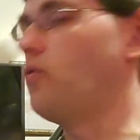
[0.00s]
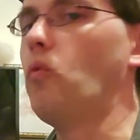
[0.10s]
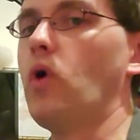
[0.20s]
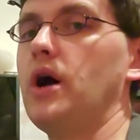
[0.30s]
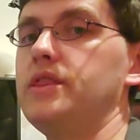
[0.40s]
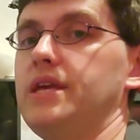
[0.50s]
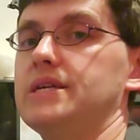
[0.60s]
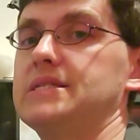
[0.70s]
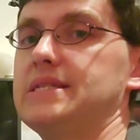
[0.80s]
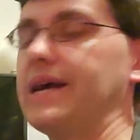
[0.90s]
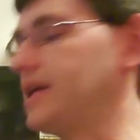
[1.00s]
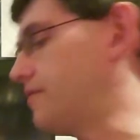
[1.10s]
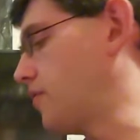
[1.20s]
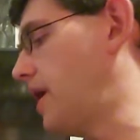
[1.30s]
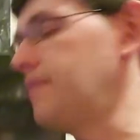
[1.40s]
one, the
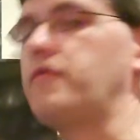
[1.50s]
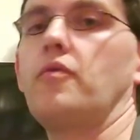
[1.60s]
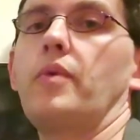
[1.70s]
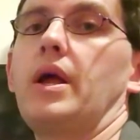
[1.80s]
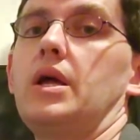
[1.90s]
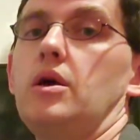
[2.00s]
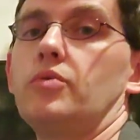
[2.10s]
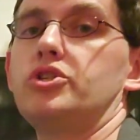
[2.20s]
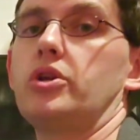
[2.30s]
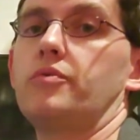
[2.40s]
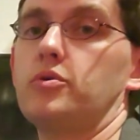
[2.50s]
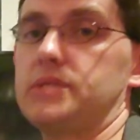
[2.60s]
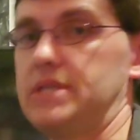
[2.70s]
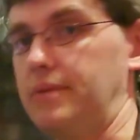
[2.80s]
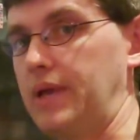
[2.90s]
executive ROM from when I originally
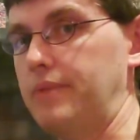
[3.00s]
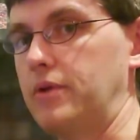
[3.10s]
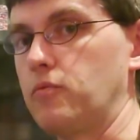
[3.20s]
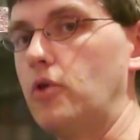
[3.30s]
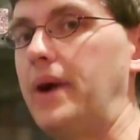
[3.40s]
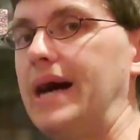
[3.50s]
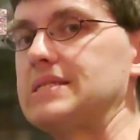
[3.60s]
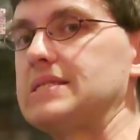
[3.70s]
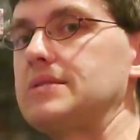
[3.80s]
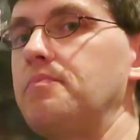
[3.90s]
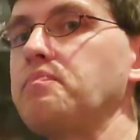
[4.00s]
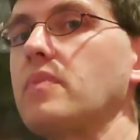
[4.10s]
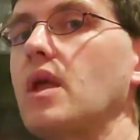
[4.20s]
wrote Same Game in Robots,